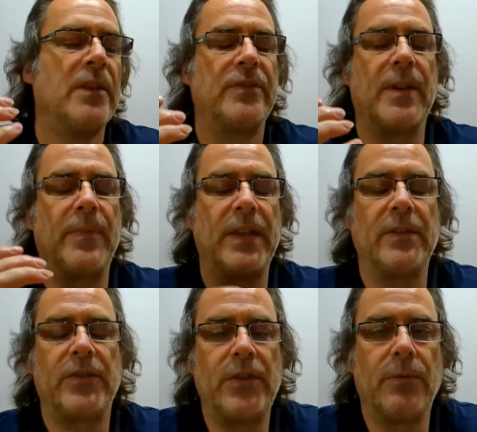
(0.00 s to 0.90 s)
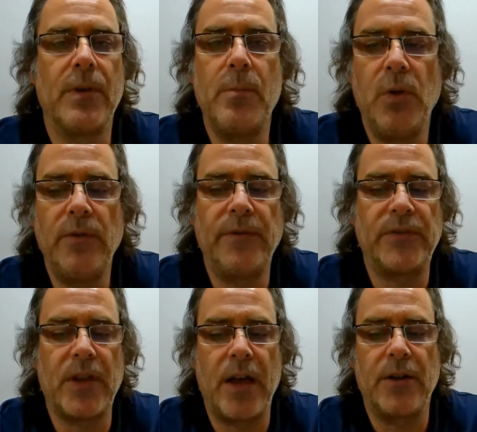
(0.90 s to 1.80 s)
something to remove
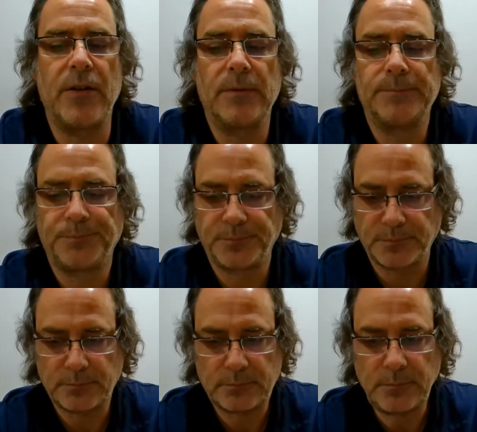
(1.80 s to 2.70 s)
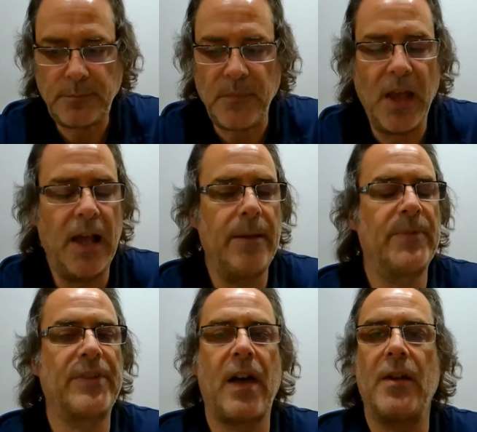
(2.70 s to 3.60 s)
solder,
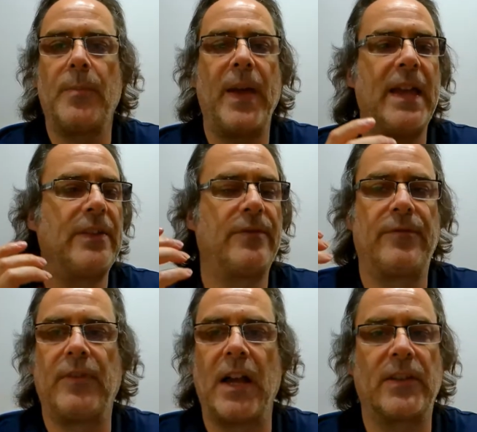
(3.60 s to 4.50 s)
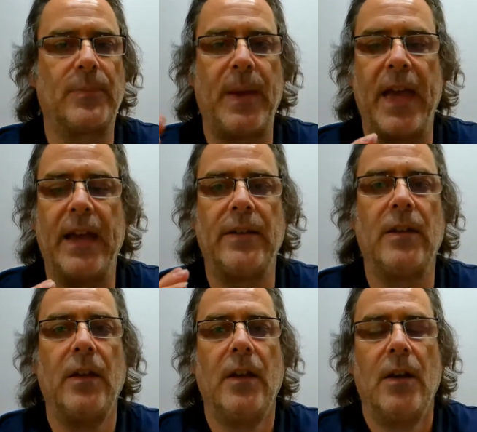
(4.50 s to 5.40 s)
solder paste, flux
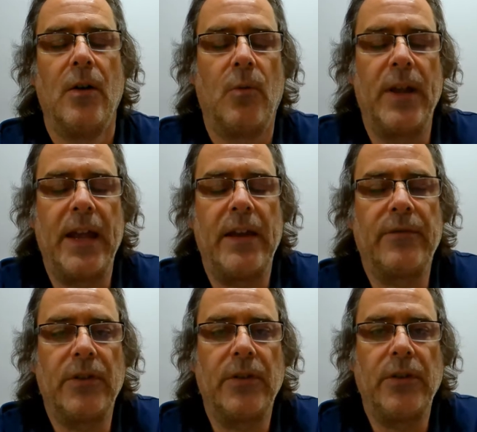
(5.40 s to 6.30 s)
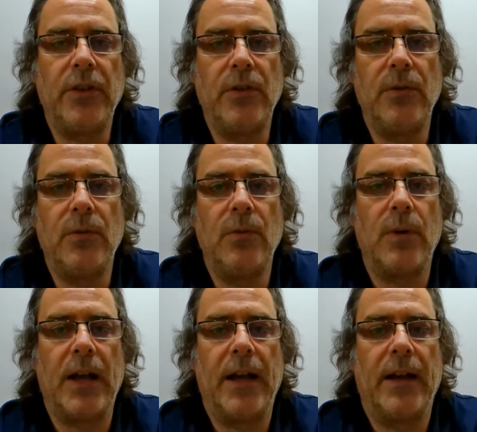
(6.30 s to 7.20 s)
pen, whatever
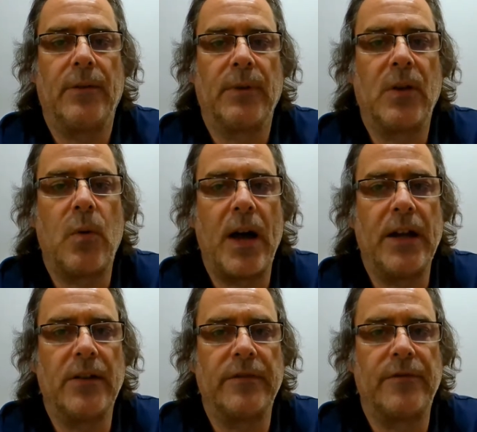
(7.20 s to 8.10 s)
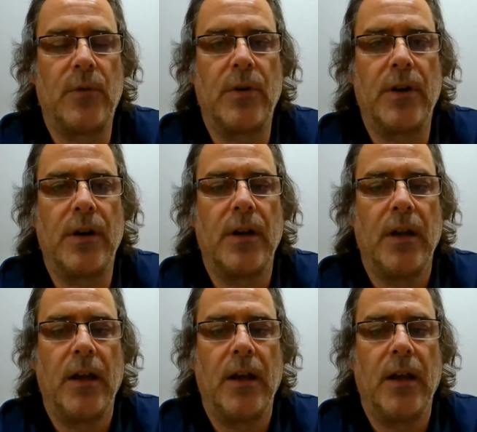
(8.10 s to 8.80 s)
you require for